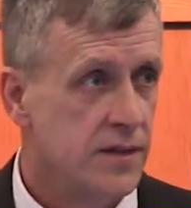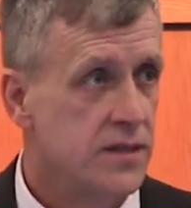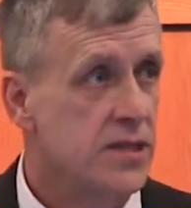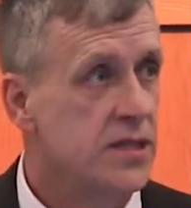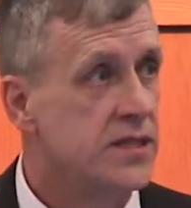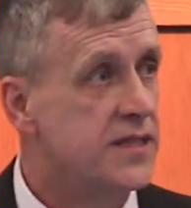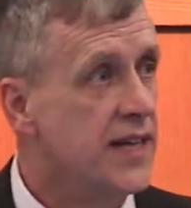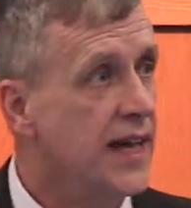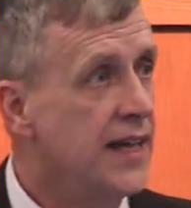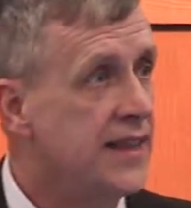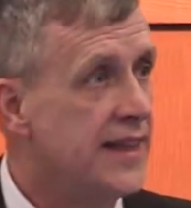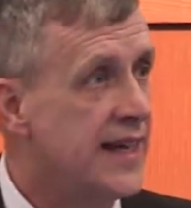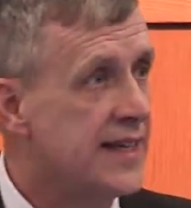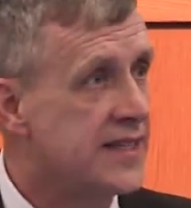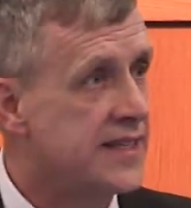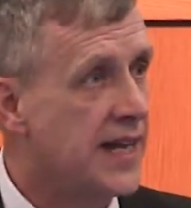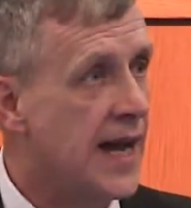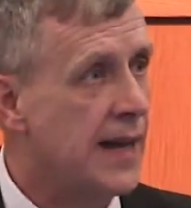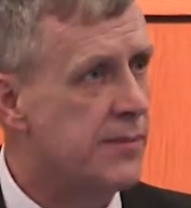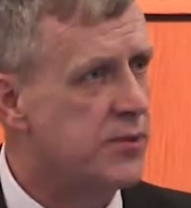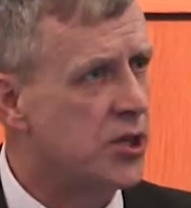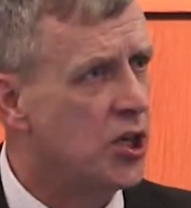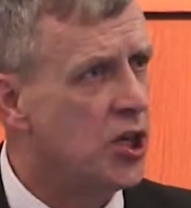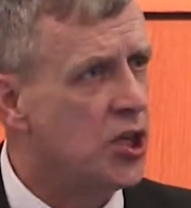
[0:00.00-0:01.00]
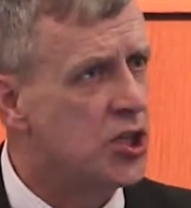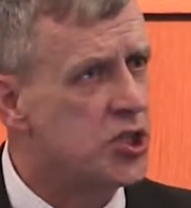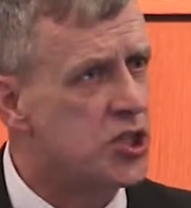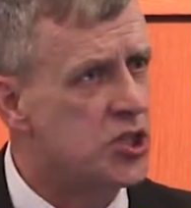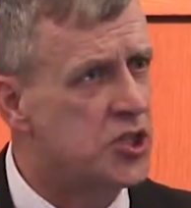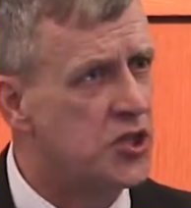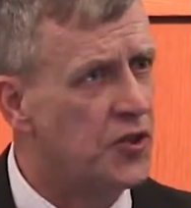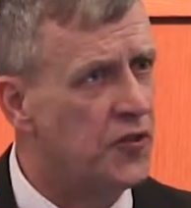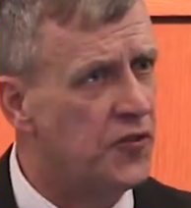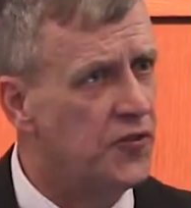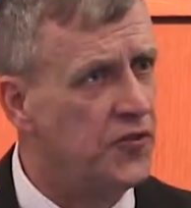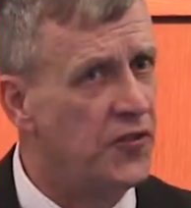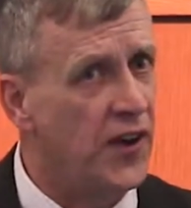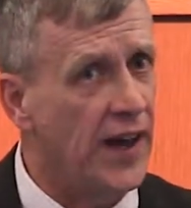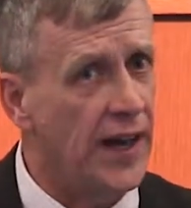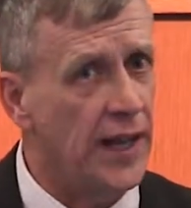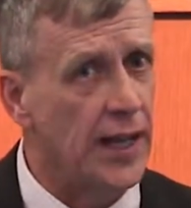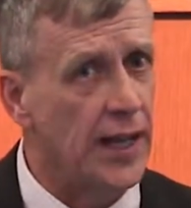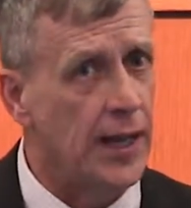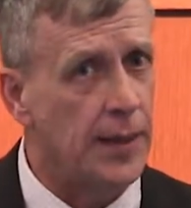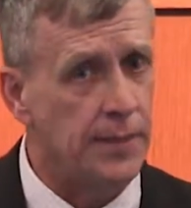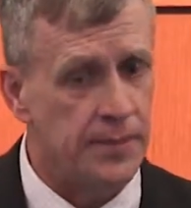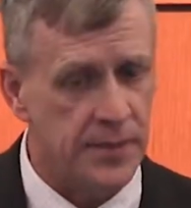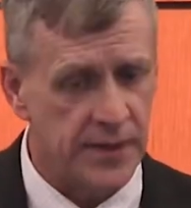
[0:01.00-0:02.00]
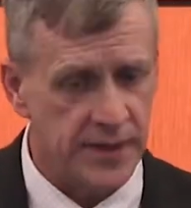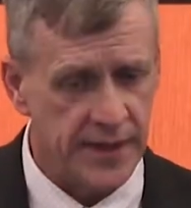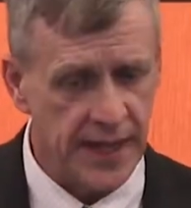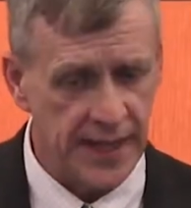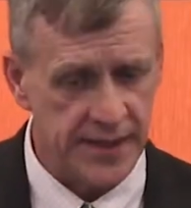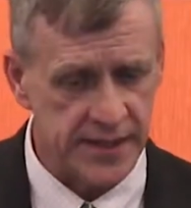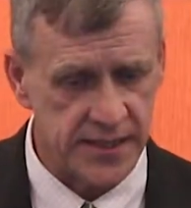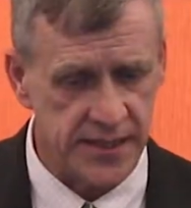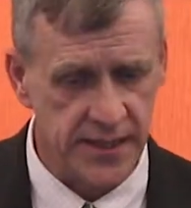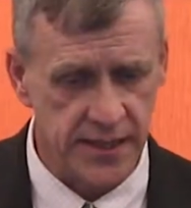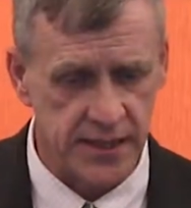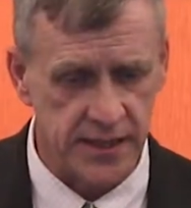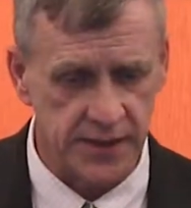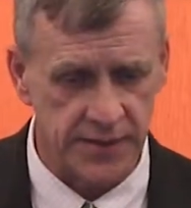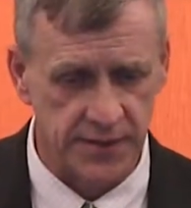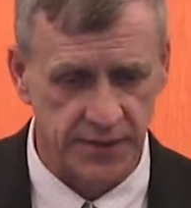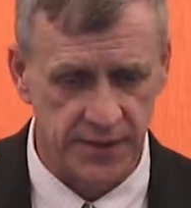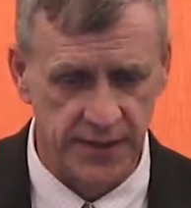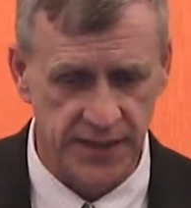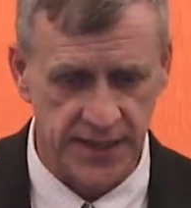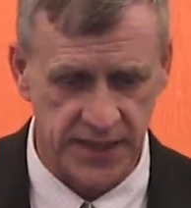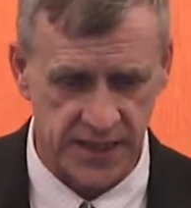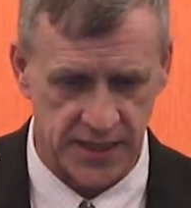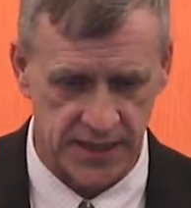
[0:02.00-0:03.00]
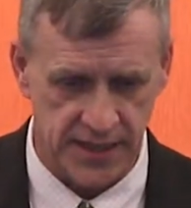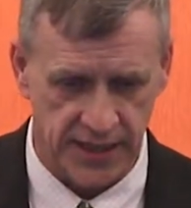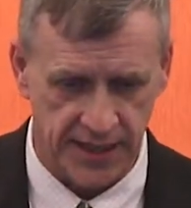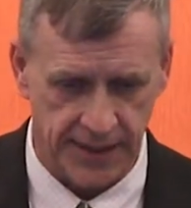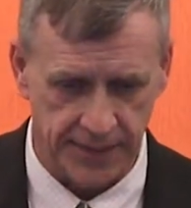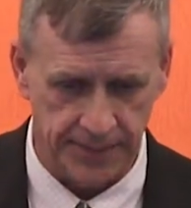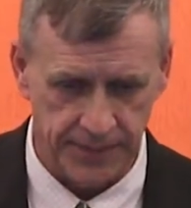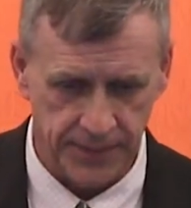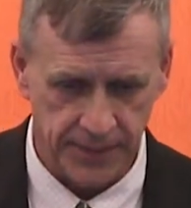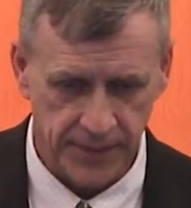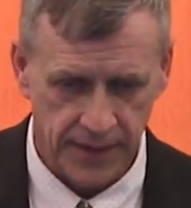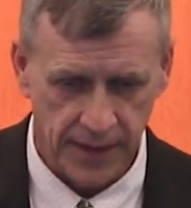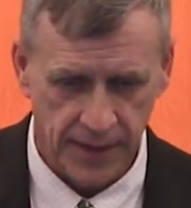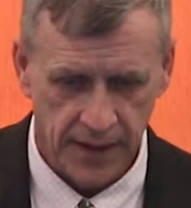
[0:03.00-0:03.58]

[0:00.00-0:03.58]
To take that time to develop that sense of listening.